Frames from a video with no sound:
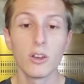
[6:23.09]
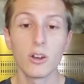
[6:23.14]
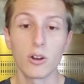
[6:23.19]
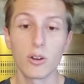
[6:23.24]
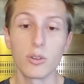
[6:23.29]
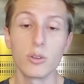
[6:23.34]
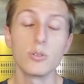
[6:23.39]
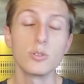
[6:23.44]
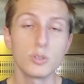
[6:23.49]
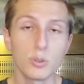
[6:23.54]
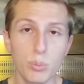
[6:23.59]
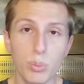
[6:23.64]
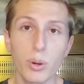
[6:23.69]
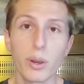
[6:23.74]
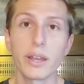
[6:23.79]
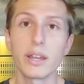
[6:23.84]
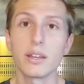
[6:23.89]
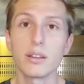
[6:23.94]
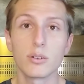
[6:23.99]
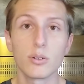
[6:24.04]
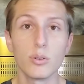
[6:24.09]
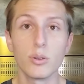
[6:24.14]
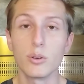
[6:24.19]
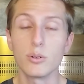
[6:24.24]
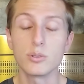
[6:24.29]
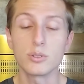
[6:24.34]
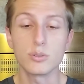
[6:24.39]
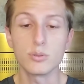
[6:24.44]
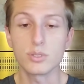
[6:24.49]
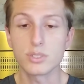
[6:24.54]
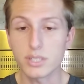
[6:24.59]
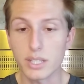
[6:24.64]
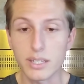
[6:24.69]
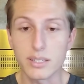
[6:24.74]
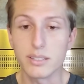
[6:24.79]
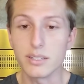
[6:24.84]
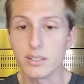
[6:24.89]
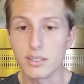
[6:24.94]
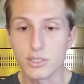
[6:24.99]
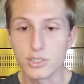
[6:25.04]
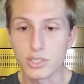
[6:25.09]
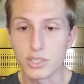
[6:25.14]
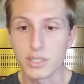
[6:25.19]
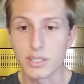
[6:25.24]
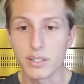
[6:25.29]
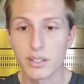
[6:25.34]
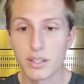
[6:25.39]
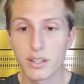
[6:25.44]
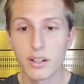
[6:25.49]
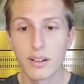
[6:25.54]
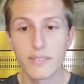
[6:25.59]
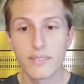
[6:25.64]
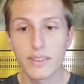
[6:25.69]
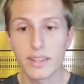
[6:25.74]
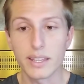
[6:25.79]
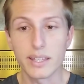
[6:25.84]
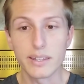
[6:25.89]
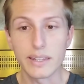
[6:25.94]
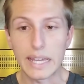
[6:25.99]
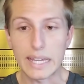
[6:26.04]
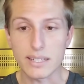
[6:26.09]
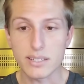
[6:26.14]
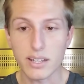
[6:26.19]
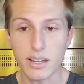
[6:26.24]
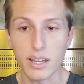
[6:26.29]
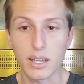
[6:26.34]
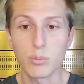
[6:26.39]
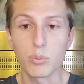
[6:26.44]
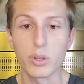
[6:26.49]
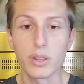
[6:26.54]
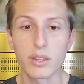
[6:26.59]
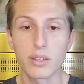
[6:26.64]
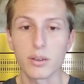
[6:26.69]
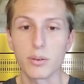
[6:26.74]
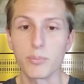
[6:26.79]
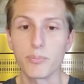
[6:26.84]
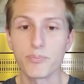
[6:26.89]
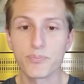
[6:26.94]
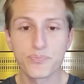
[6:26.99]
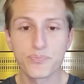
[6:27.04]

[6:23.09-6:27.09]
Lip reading: are those who pray, those who stay diligent in that time with him.